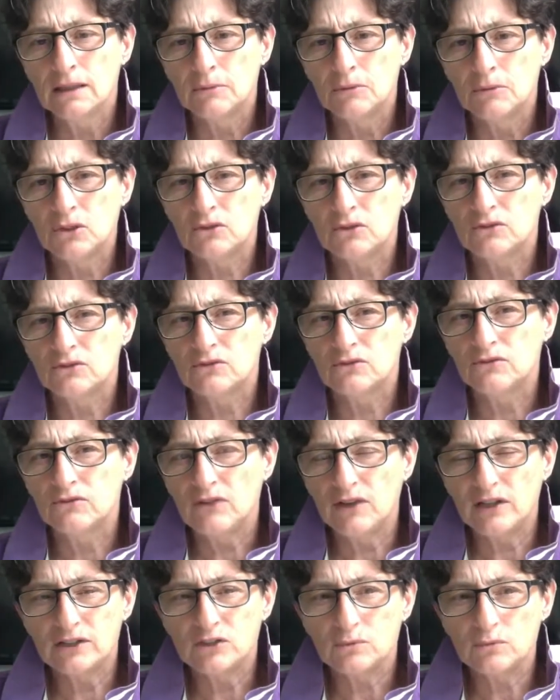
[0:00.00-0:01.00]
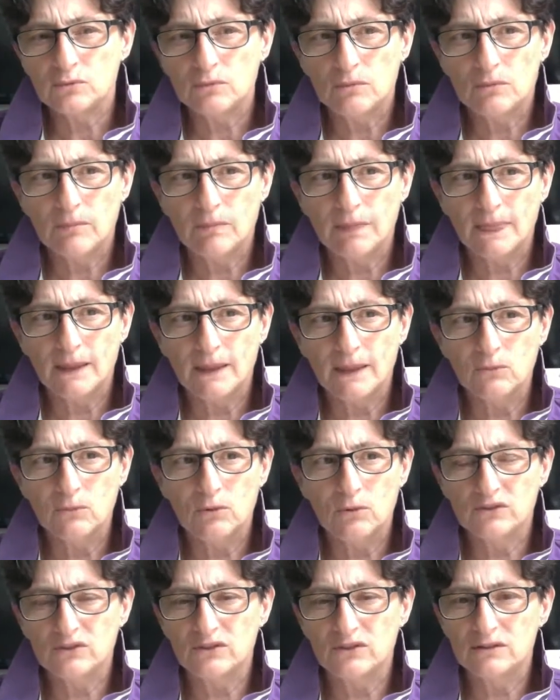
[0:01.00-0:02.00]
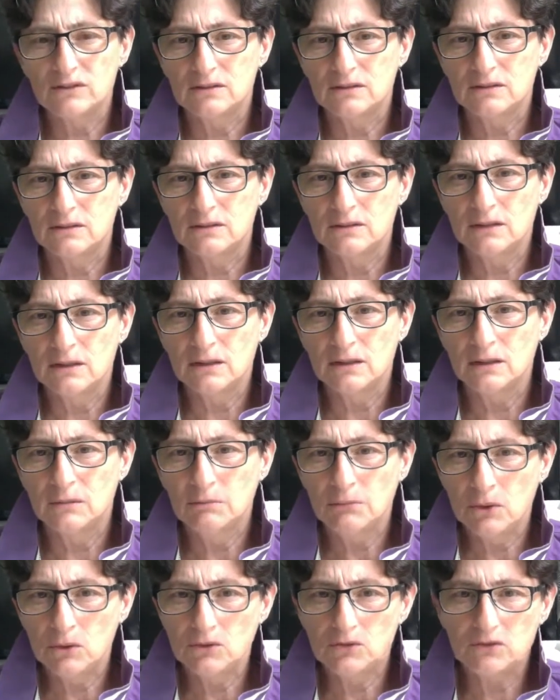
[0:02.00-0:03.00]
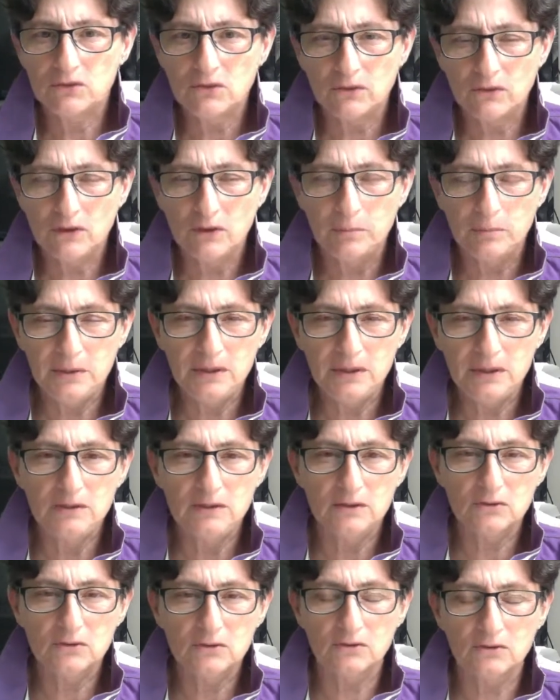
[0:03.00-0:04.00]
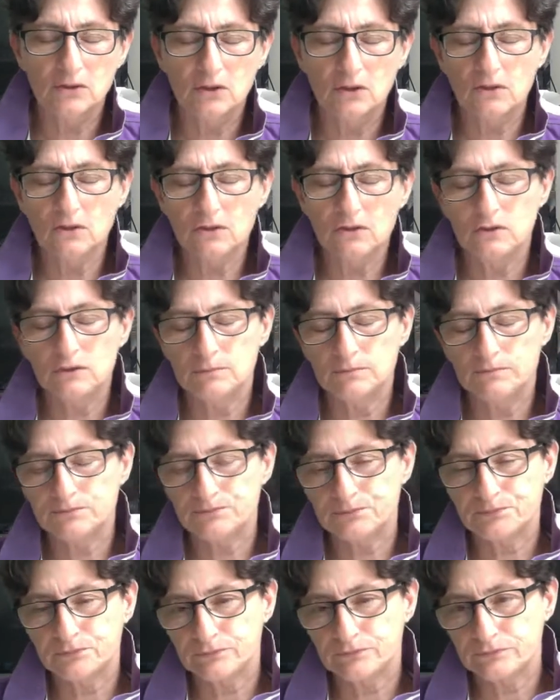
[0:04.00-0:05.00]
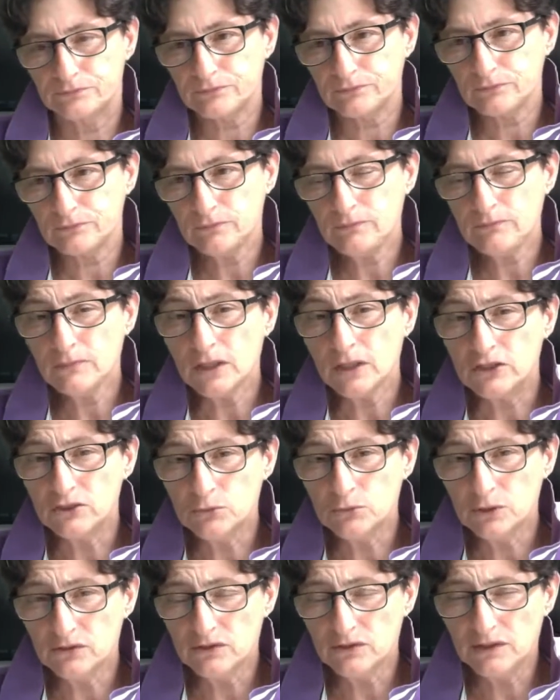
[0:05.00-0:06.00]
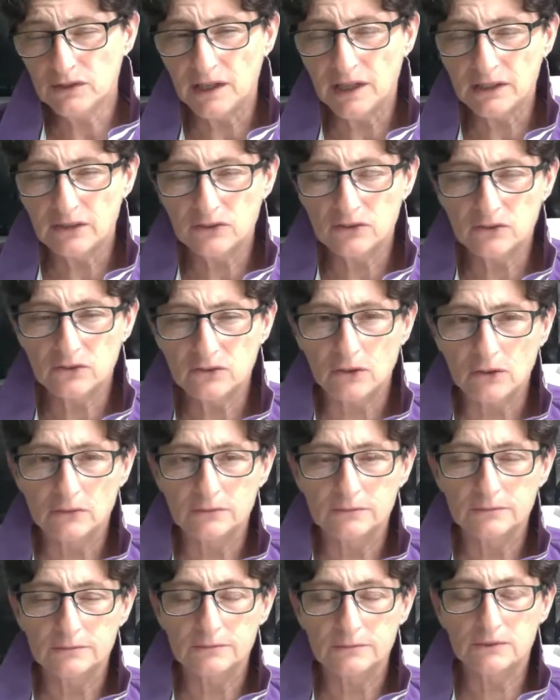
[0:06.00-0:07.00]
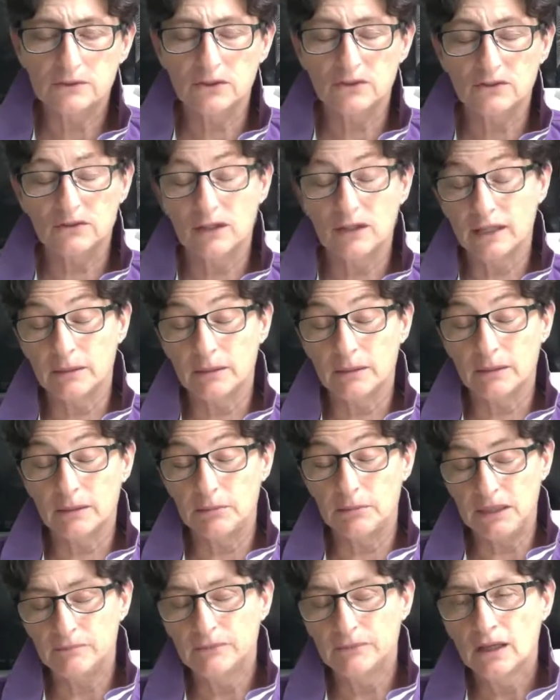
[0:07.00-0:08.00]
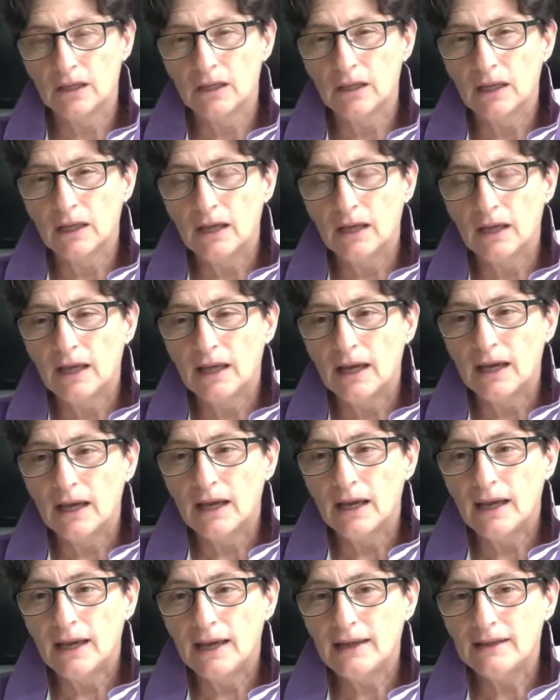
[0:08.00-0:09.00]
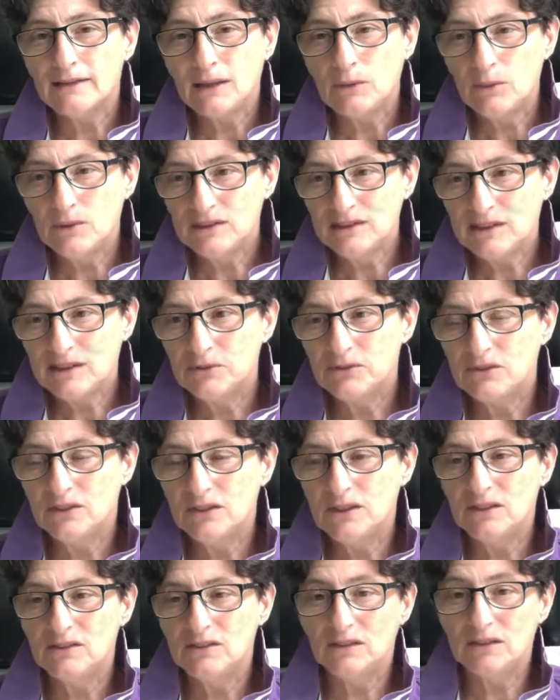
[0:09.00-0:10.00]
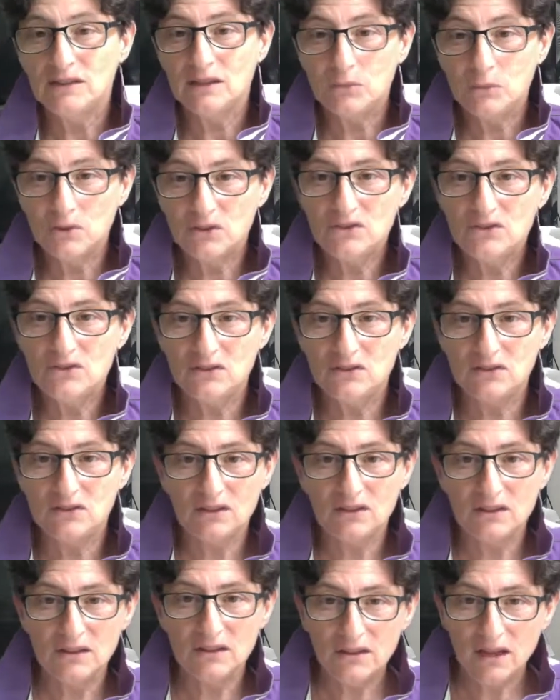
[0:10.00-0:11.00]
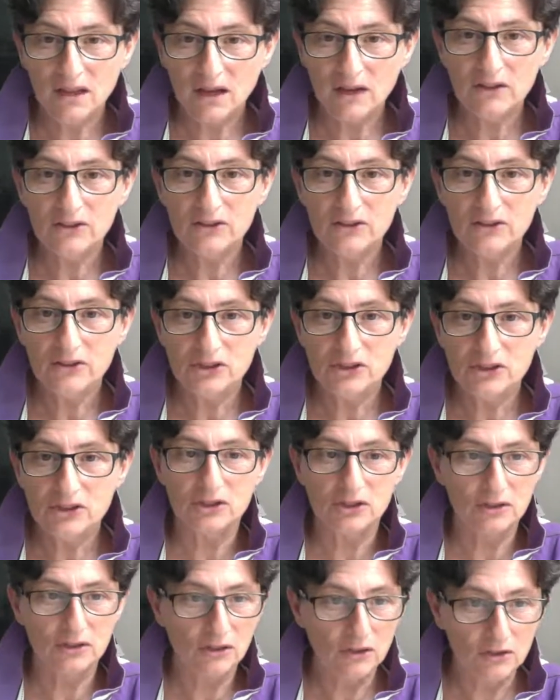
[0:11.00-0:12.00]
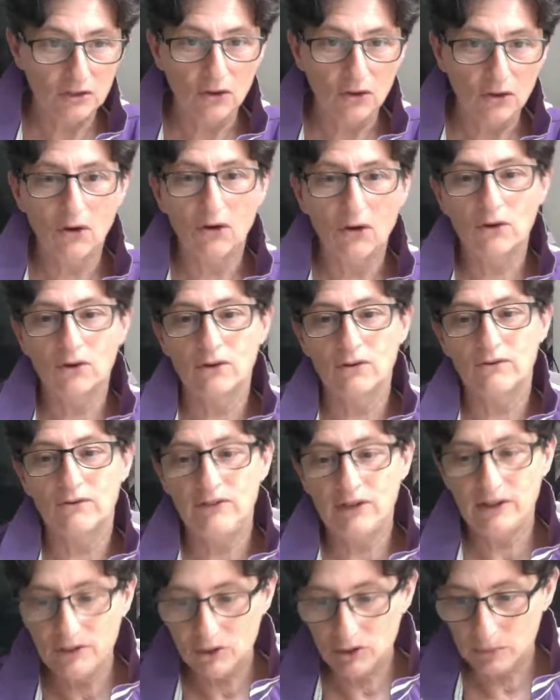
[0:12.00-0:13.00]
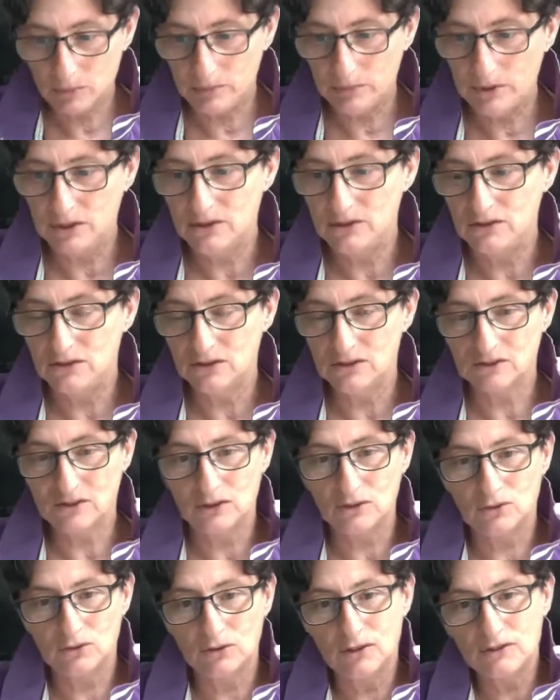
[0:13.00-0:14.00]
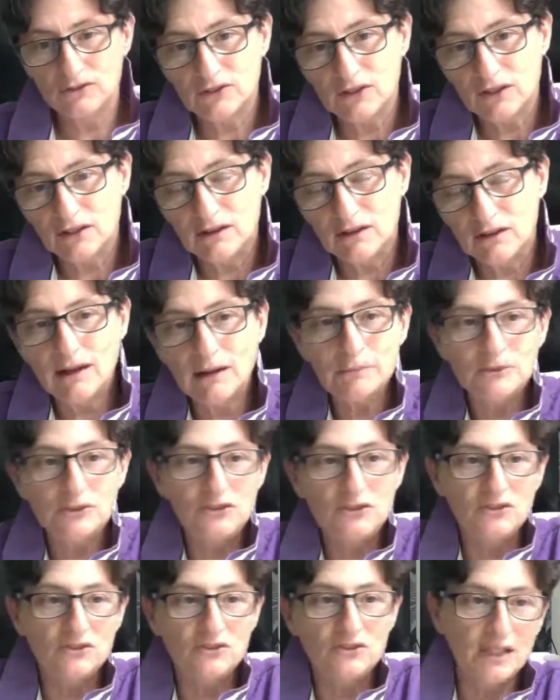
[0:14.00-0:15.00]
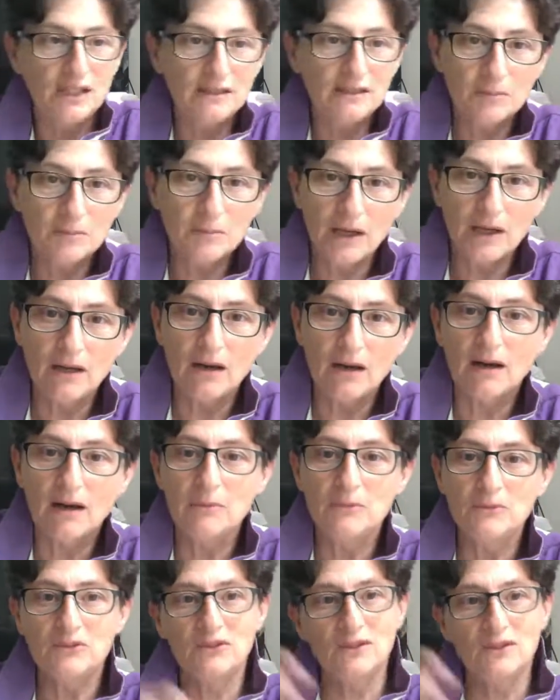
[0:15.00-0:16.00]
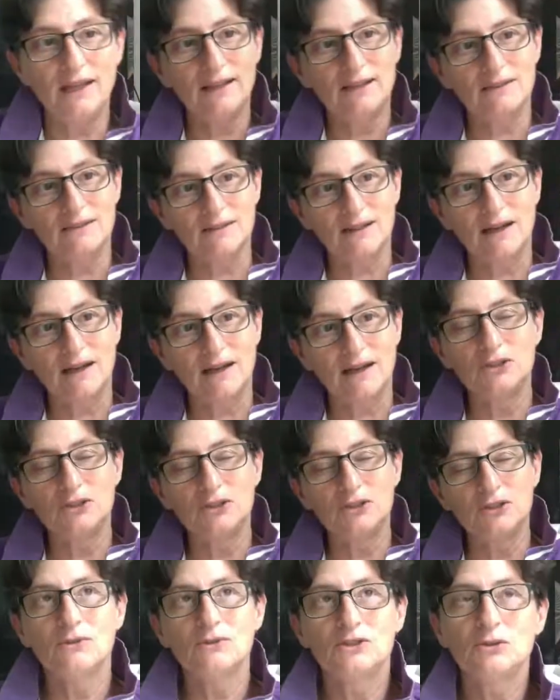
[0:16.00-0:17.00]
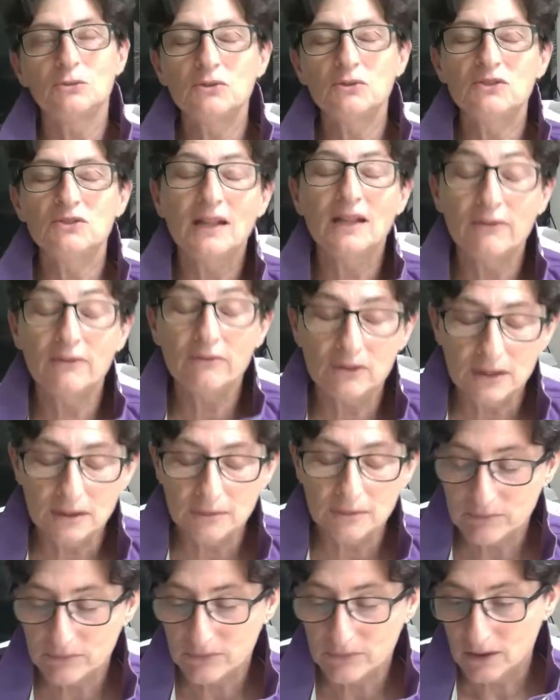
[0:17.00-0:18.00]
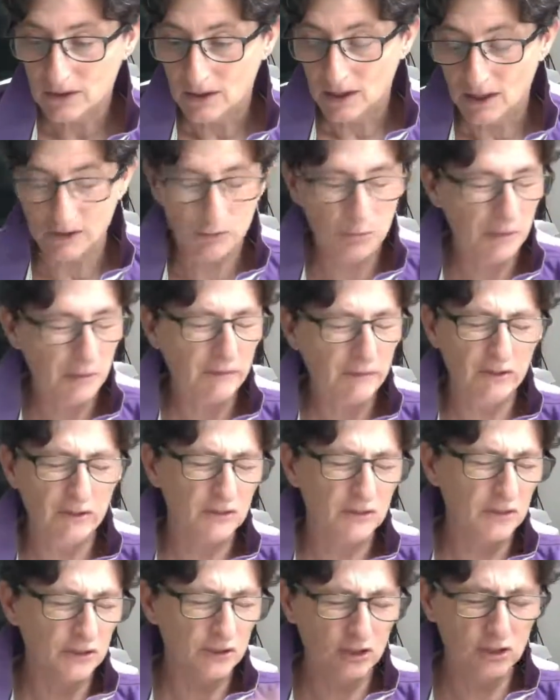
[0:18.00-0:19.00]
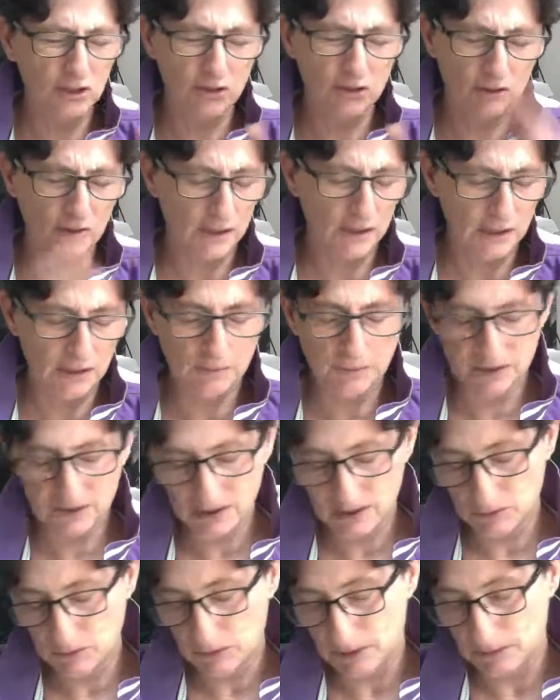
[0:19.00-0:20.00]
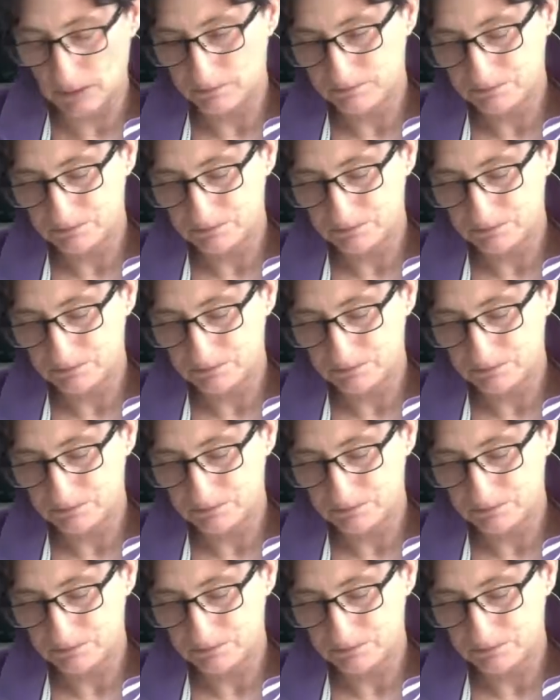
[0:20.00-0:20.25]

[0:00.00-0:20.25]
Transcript: because Fudge wasn't the most obedient of dogs. She was very headstrong, just like me. And I went upstairs and there was this largish dog, very obedient. I could lift her up. She stayed in my arms, legs up, you know. She was lovely. I don't remember if it was a she or a he. But anyway,